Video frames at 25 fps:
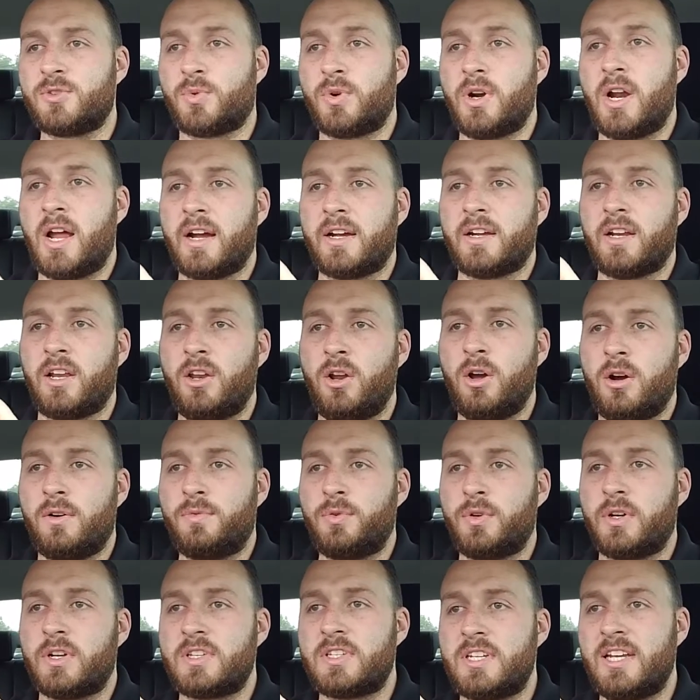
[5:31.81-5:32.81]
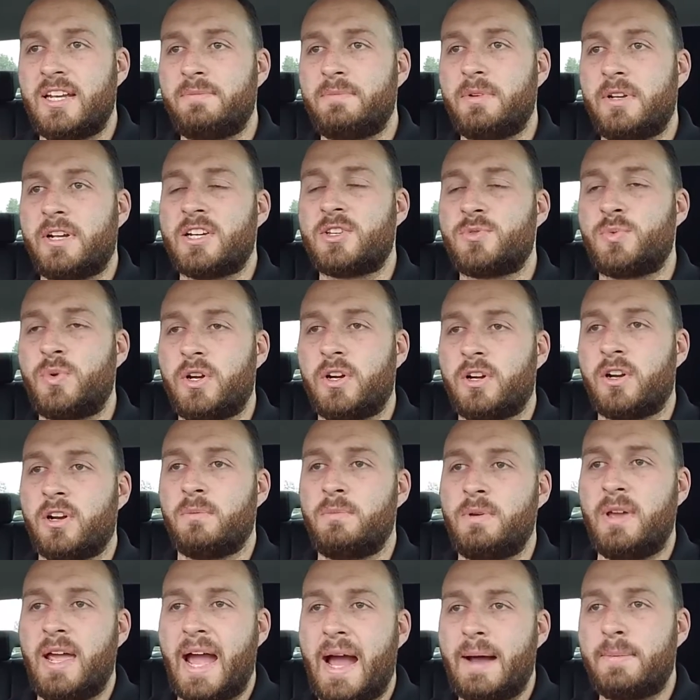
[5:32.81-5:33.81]
we're not going to know if we're deceived, because we are going
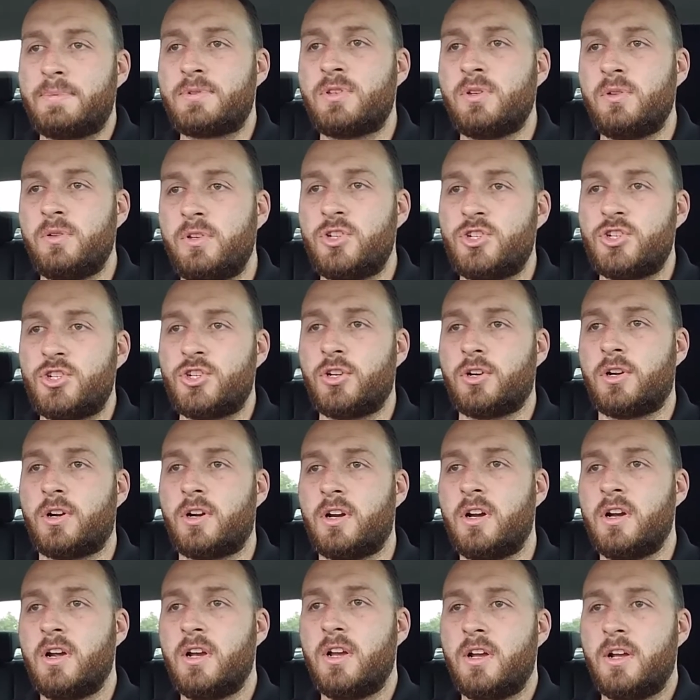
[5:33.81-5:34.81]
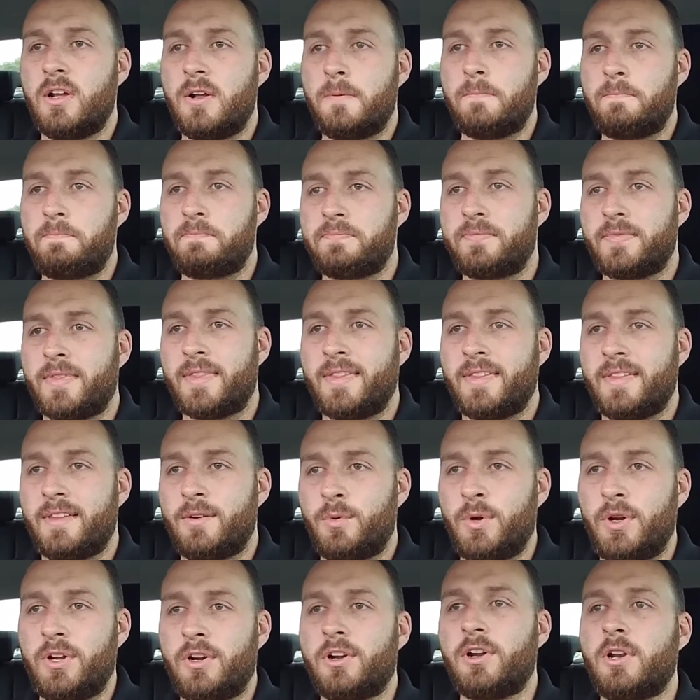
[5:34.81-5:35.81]
to be absolutely sure
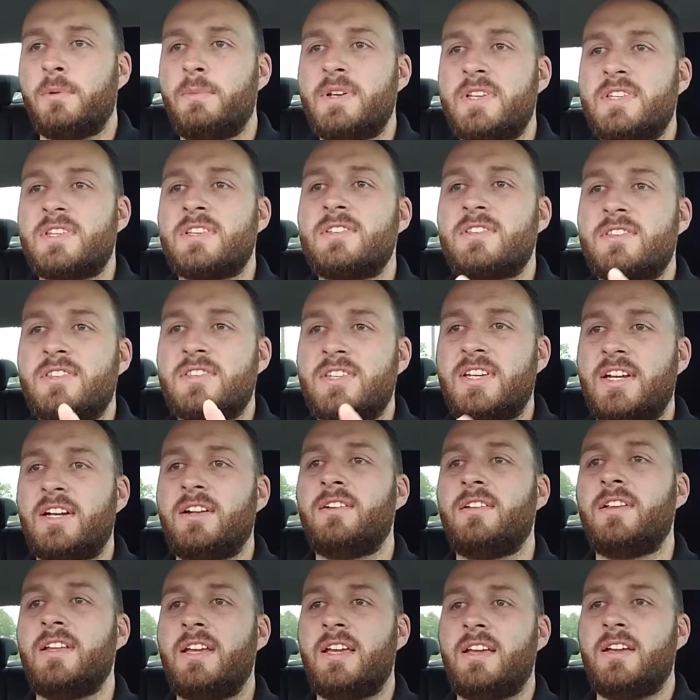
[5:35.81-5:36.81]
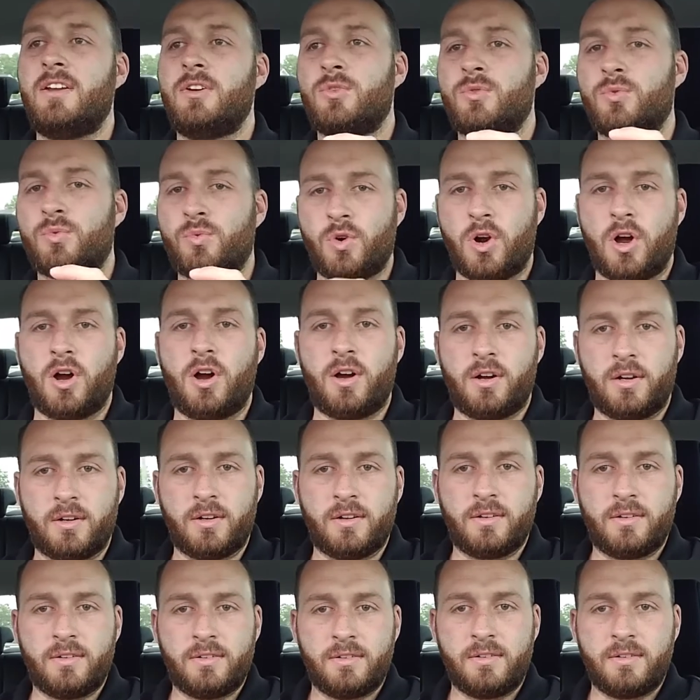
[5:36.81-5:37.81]
we're going to be sincerely
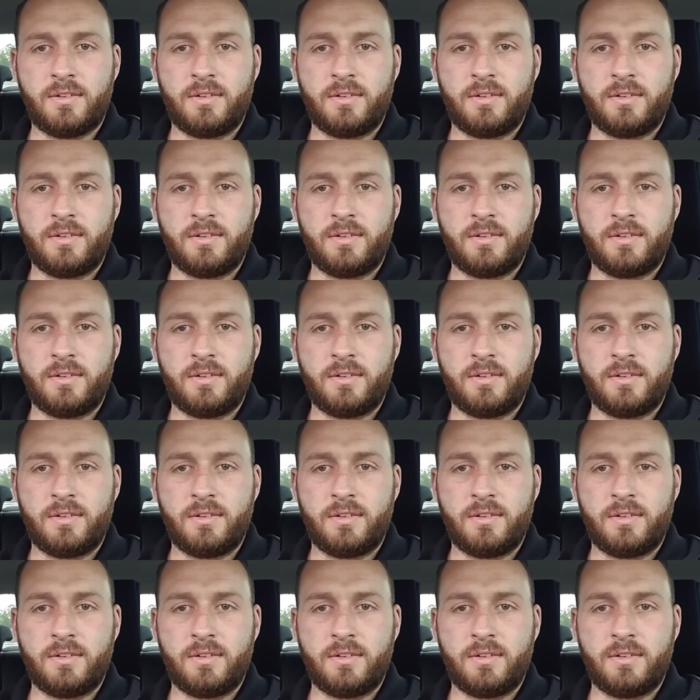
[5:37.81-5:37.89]
wrong.